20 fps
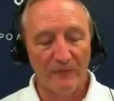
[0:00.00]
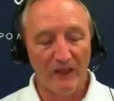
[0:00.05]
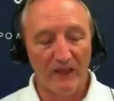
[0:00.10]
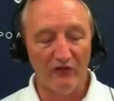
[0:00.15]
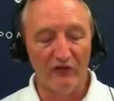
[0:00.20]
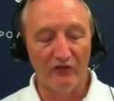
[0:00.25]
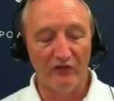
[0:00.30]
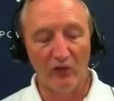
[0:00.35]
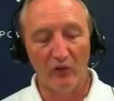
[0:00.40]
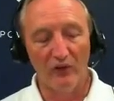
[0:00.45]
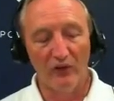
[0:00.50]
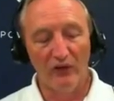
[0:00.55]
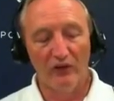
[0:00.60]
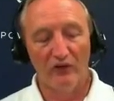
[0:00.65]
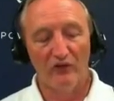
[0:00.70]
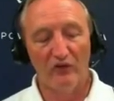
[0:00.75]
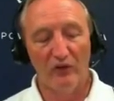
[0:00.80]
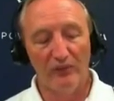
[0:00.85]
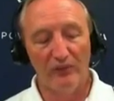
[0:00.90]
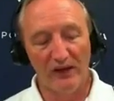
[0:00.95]
And so
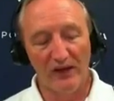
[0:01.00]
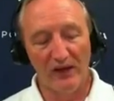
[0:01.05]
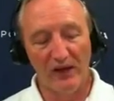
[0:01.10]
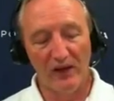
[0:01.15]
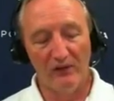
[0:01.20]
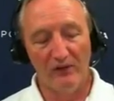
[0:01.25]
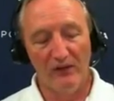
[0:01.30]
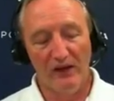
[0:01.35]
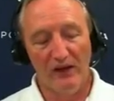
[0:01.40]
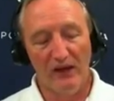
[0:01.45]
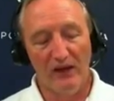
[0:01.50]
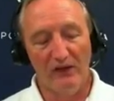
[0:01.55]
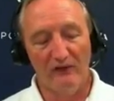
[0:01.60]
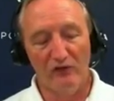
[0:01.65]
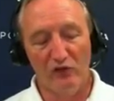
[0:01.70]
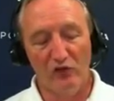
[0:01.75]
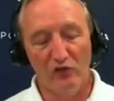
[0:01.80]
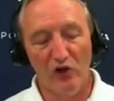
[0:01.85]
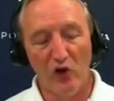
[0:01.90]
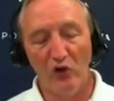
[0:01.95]
to be if
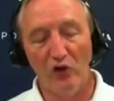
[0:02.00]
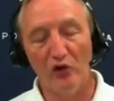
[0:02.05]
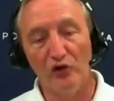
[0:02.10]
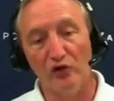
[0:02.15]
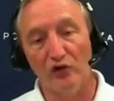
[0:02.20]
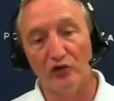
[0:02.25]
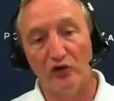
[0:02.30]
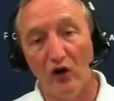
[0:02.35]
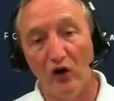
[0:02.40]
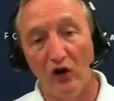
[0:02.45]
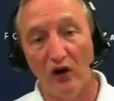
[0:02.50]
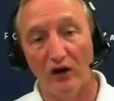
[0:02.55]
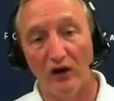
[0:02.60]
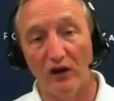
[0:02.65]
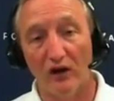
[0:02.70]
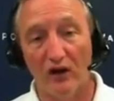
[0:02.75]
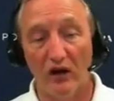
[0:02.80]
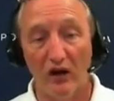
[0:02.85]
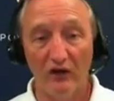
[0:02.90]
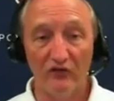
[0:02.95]
you know who your
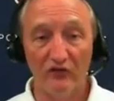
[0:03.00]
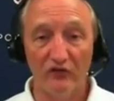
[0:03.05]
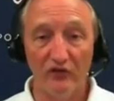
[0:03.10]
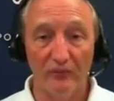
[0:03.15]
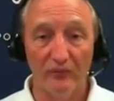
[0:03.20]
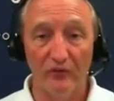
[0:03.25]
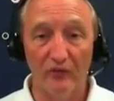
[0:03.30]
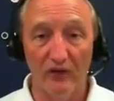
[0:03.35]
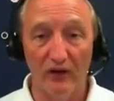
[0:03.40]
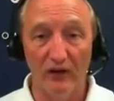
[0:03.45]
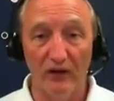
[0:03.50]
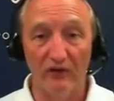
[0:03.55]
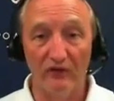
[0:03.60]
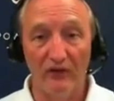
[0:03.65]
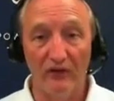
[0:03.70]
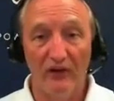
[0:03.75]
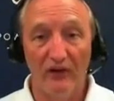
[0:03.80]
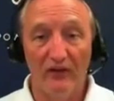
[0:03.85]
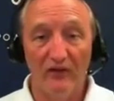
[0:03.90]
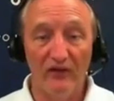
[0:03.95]
target customer is,
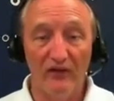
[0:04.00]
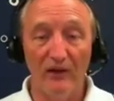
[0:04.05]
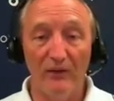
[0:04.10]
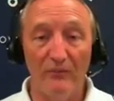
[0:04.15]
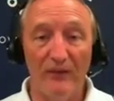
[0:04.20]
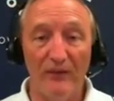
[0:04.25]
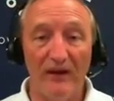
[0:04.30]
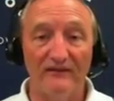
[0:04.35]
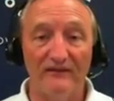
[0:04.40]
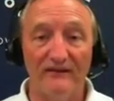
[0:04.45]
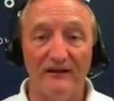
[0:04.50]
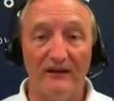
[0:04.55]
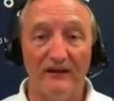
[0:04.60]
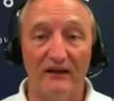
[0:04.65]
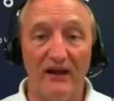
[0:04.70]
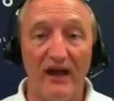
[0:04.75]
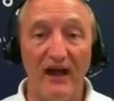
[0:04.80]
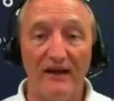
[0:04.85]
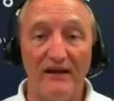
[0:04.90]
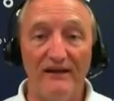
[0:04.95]
then it makes it a
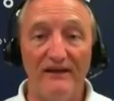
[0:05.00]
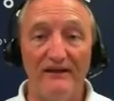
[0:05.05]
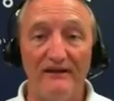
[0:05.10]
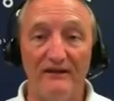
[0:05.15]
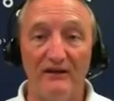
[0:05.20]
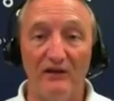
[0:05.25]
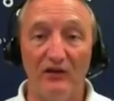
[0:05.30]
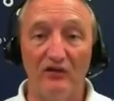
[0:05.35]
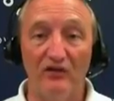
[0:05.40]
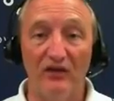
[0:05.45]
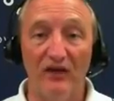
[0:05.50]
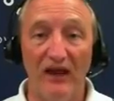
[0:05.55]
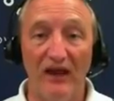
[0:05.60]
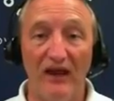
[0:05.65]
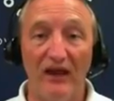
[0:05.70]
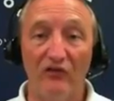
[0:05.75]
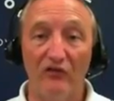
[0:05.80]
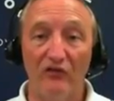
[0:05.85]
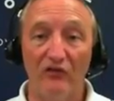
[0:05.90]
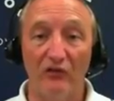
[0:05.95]
lot easier to
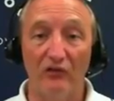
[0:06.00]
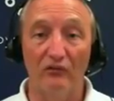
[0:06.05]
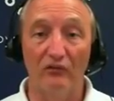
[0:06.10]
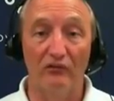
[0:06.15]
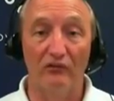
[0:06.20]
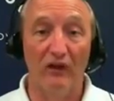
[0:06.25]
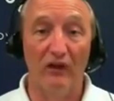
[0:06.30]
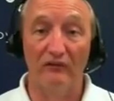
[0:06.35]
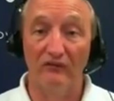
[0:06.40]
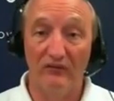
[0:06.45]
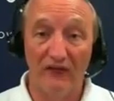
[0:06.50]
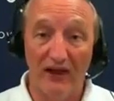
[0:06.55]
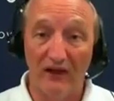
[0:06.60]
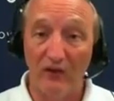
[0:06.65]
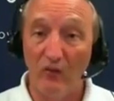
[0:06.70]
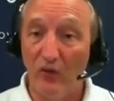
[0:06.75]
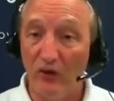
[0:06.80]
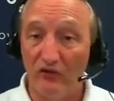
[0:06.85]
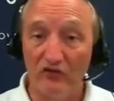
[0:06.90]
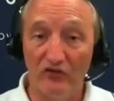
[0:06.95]
answer like that
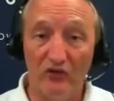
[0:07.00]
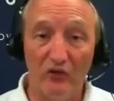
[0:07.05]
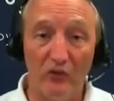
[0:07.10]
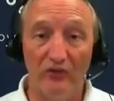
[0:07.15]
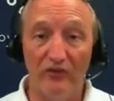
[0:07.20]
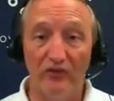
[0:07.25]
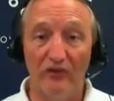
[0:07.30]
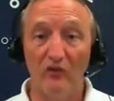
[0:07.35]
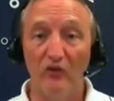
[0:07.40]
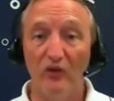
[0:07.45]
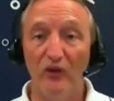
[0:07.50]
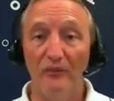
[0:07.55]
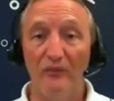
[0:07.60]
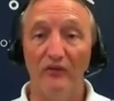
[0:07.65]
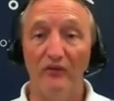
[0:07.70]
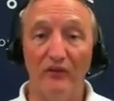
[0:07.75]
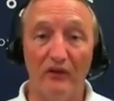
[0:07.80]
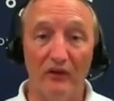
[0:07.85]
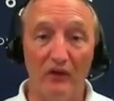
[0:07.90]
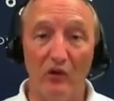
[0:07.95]
question with
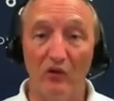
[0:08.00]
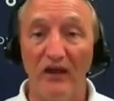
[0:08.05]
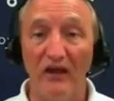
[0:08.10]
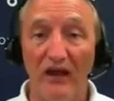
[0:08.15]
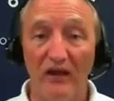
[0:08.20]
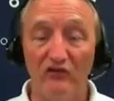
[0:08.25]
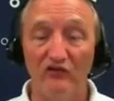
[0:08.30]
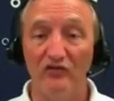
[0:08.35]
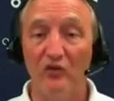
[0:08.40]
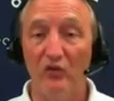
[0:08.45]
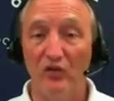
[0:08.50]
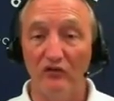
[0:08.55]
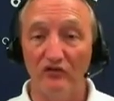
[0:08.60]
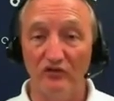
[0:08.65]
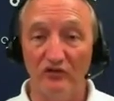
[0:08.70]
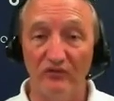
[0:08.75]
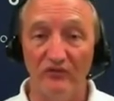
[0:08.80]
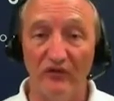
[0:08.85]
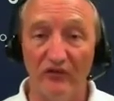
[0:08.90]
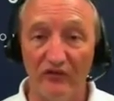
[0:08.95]
equipment, the location, what
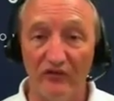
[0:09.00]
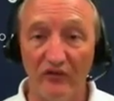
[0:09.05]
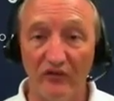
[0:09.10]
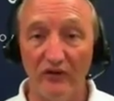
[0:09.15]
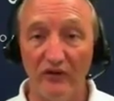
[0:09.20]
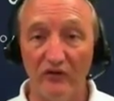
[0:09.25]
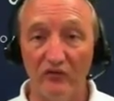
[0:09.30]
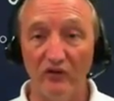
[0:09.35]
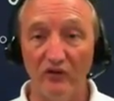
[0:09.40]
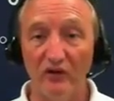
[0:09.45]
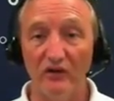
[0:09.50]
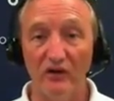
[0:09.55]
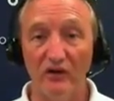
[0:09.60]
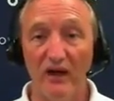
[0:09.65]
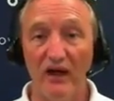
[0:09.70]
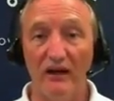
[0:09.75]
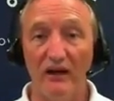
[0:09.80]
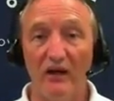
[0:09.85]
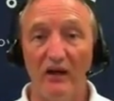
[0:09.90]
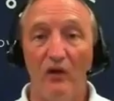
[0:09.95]
your facilities look
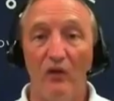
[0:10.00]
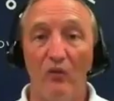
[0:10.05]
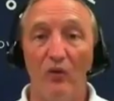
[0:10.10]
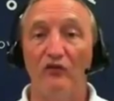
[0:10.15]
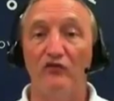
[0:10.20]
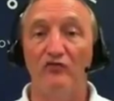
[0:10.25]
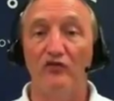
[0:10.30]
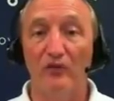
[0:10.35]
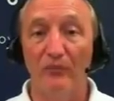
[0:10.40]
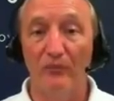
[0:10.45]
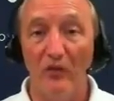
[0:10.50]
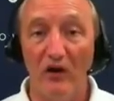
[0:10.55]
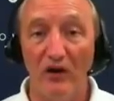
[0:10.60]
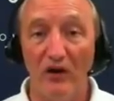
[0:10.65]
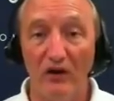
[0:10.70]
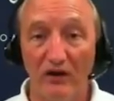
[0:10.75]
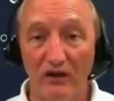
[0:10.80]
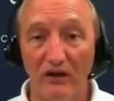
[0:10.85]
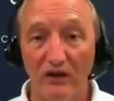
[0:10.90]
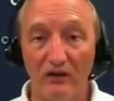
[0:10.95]
like, what your
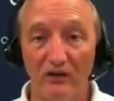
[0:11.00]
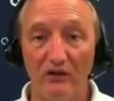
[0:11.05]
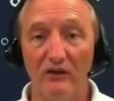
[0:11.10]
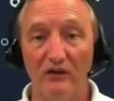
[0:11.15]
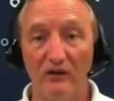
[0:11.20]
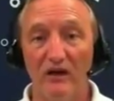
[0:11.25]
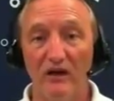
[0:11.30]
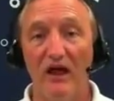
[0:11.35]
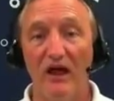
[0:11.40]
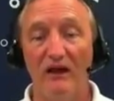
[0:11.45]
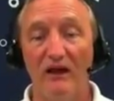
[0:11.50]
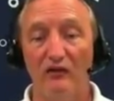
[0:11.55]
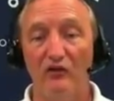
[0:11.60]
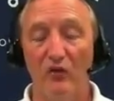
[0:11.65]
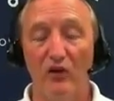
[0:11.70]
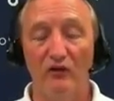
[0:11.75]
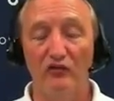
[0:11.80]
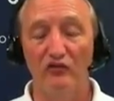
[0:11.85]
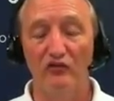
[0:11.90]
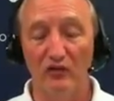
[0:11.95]
marketing look like,
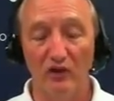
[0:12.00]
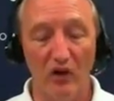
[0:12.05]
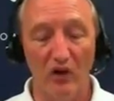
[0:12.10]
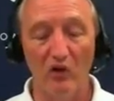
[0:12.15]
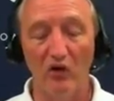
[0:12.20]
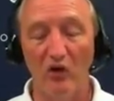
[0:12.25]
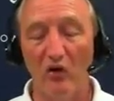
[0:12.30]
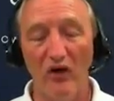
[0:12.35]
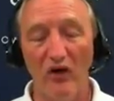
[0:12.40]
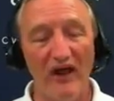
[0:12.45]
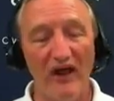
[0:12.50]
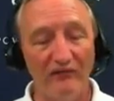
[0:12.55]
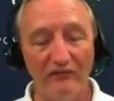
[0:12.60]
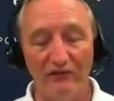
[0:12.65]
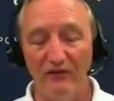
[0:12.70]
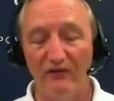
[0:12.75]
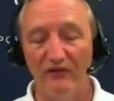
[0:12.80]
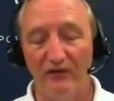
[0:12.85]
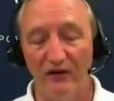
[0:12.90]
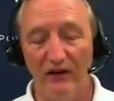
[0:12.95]
what your logo,
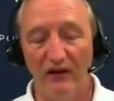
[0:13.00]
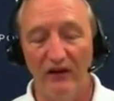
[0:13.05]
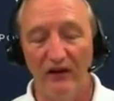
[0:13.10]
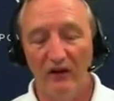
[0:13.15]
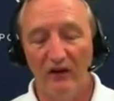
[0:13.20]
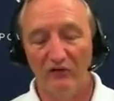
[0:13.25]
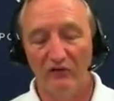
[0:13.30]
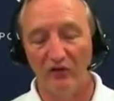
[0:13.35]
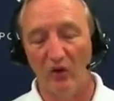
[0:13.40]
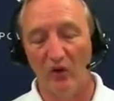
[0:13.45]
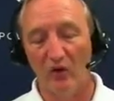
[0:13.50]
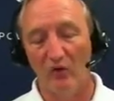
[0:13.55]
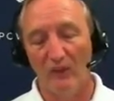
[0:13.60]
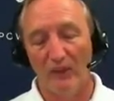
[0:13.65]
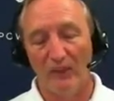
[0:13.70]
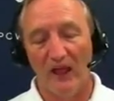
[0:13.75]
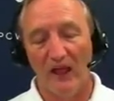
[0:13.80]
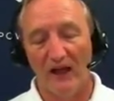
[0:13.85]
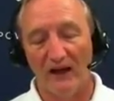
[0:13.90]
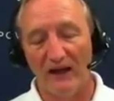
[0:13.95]
everything. So
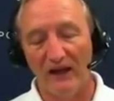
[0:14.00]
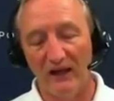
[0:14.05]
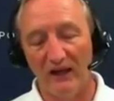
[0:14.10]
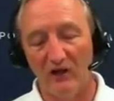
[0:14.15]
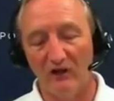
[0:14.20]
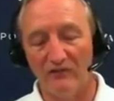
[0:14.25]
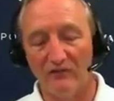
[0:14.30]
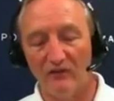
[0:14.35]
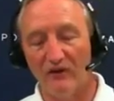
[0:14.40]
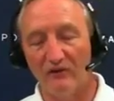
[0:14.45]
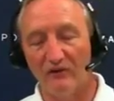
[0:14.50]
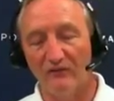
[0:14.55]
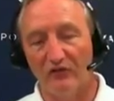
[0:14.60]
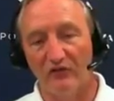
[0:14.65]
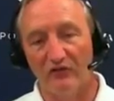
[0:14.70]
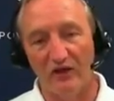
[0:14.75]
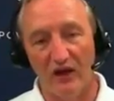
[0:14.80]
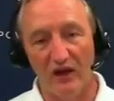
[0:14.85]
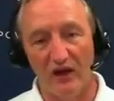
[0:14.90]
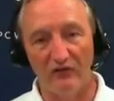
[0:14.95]
I can't
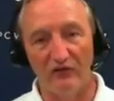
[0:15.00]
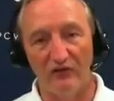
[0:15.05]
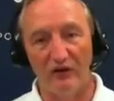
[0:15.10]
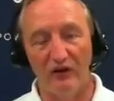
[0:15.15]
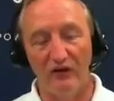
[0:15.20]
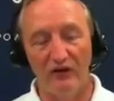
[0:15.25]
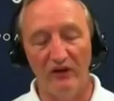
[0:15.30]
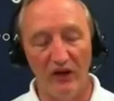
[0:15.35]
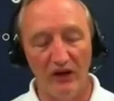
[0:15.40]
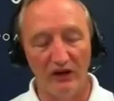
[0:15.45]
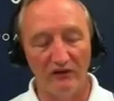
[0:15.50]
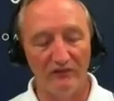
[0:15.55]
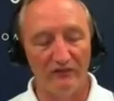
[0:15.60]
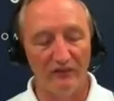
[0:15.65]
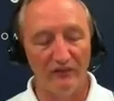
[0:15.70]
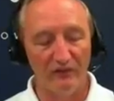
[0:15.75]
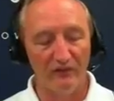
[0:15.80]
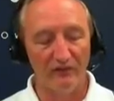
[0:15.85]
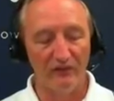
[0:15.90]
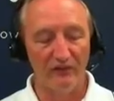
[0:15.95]
overemphasize enough
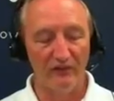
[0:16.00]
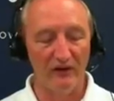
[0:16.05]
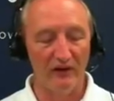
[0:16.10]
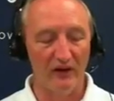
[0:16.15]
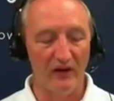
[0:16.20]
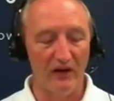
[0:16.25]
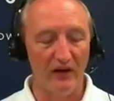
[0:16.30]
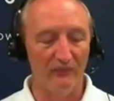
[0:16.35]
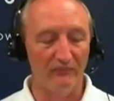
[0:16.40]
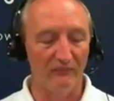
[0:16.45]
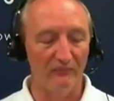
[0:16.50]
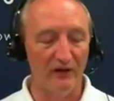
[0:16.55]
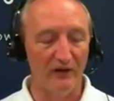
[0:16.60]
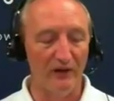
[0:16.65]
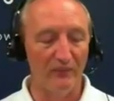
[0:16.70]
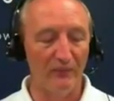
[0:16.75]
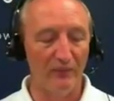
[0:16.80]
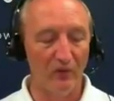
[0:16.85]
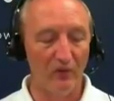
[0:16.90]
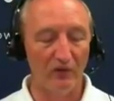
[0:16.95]
the
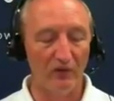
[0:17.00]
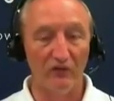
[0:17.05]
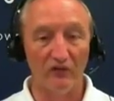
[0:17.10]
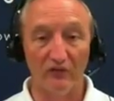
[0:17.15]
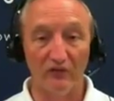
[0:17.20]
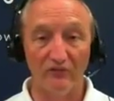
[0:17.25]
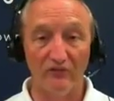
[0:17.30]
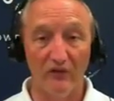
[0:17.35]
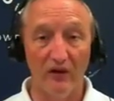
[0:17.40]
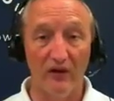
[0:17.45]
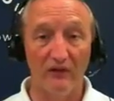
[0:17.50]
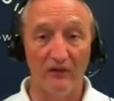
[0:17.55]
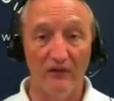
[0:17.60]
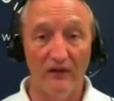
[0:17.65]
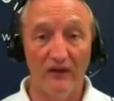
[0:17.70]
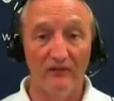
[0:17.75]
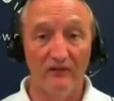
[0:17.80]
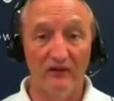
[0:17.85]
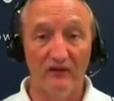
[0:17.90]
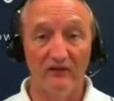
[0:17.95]
importance of
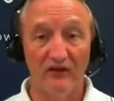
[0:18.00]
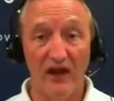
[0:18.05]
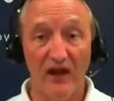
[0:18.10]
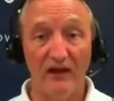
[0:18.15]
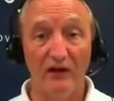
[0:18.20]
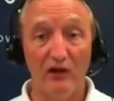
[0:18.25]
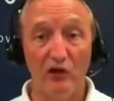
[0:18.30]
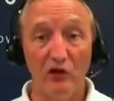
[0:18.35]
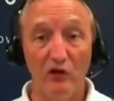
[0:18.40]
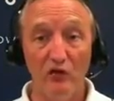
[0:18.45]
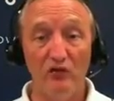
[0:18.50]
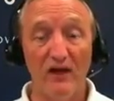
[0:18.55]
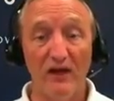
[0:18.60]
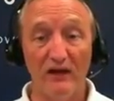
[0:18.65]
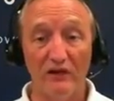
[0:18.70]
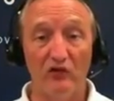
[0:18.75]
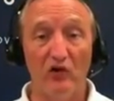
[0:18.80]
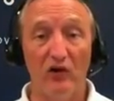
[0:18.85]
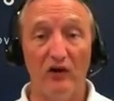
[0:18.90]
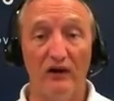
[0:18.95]
deciding who
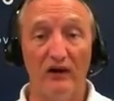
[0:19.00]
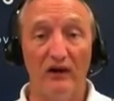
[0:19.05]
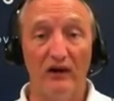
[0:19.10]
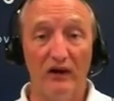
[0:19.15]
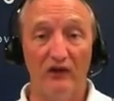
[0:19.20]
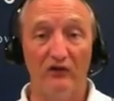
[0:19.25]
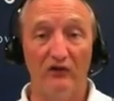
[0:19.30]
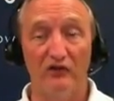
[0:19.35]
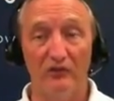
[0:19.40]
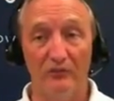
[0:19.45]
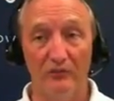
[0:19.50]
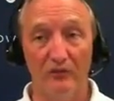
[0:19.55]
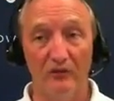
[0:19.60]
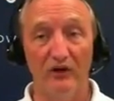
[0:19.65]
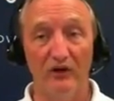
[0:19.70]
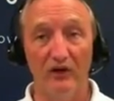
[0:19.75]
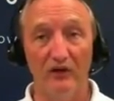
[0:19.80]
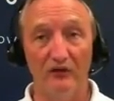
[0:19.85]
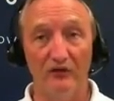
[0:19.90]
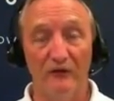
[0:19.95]
that target
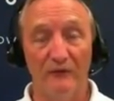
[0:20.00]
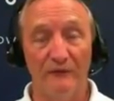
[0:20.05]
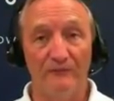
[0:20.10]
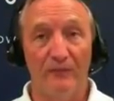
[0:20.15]
customer is.